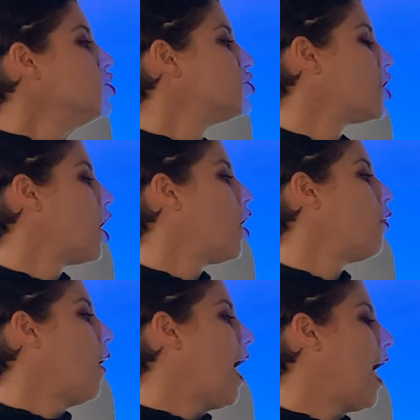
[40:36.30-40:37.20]

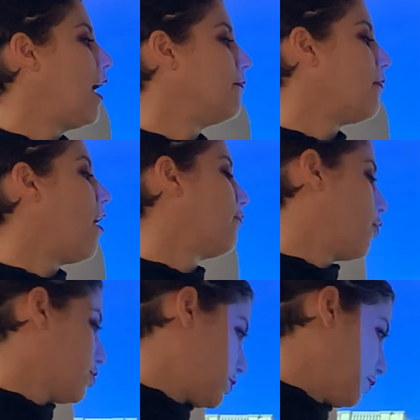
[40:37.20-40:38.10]
So, um, of
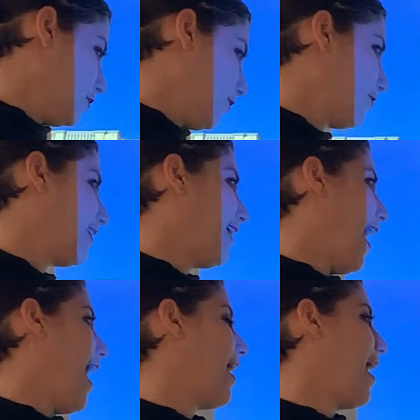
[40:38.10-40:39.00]
course, we're
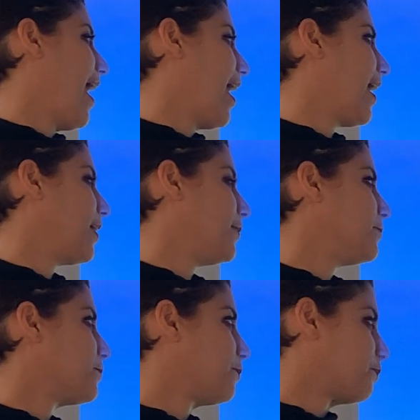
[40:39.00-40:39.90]
looking at a
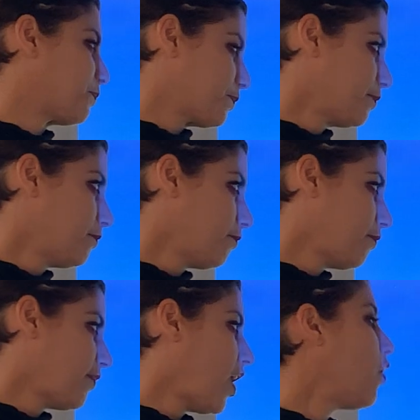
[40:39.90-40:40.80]

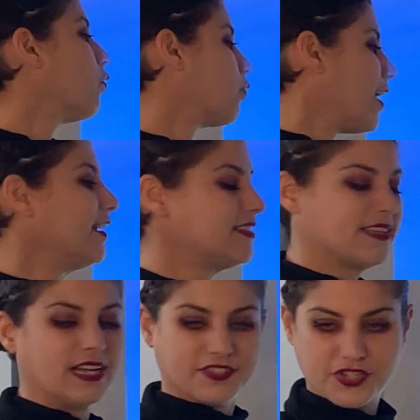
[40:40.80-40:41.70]

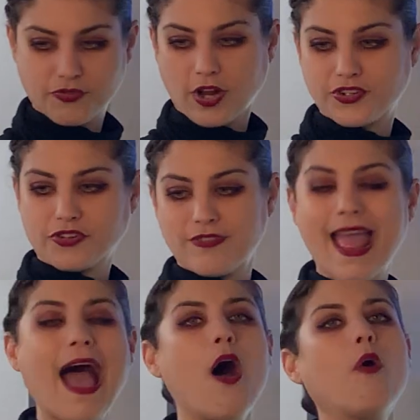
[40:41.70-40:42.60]
Renaissance structure
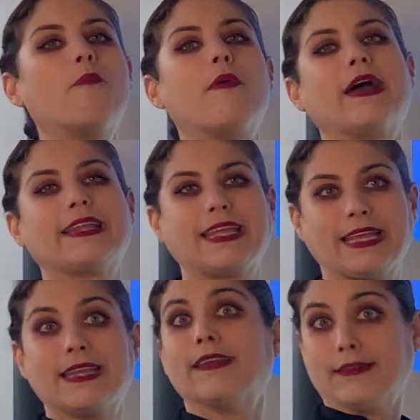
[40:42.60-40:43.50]
now, but
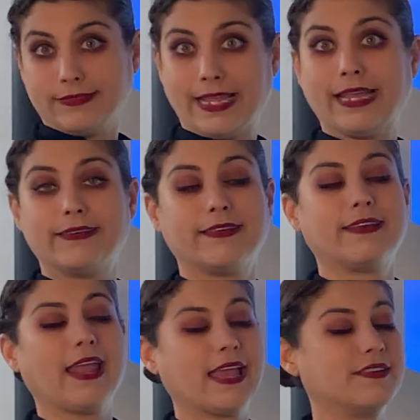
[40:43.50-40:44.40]
in late
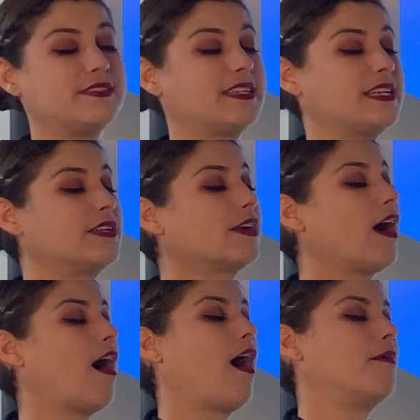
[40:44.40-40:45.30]
antique
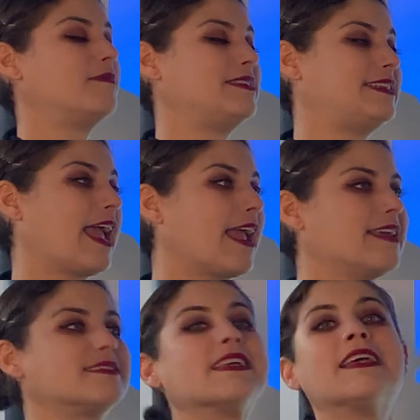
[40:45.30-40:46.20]
um,
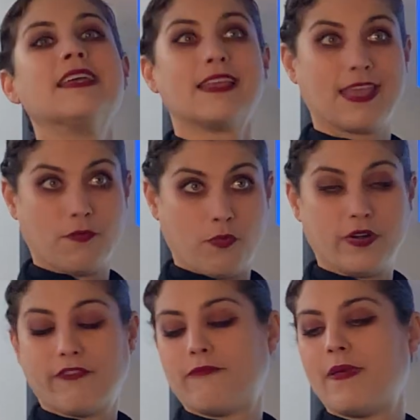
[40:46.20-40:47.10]
days, it
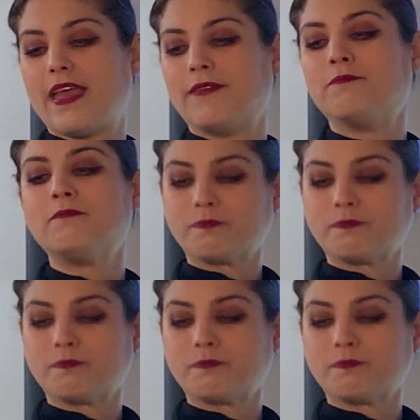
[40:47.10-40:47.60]
would have been